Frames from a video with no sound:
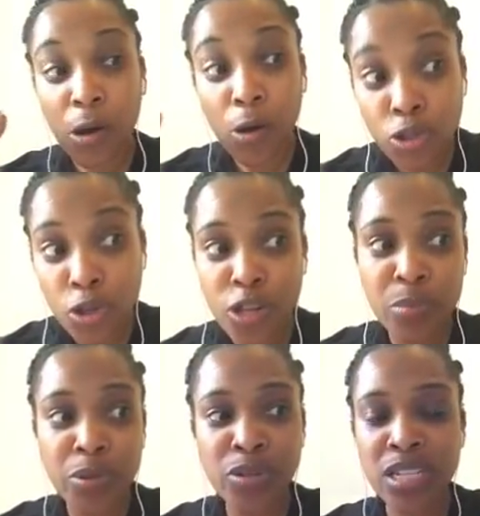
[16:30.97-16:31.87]

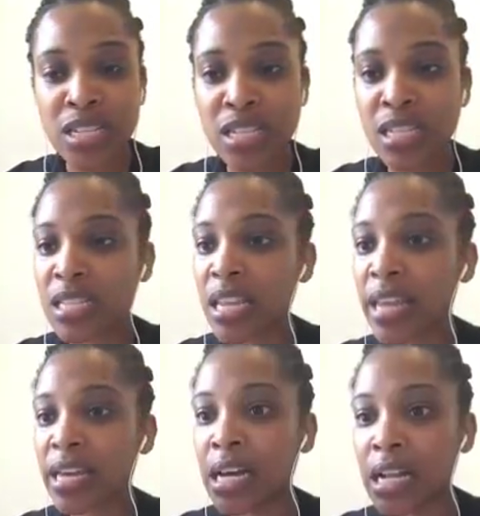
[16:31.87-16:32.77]
autoimmune diseases
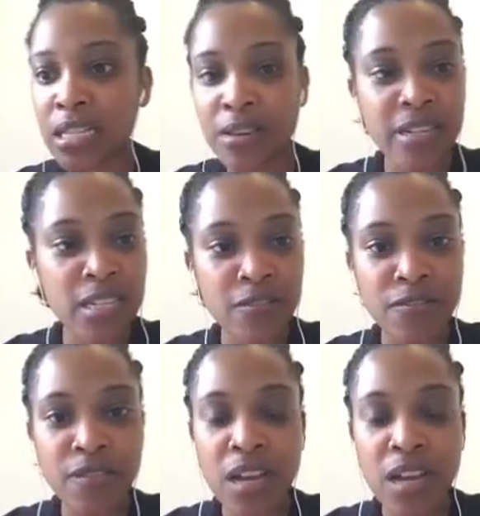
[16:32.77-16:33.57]
like ulcerative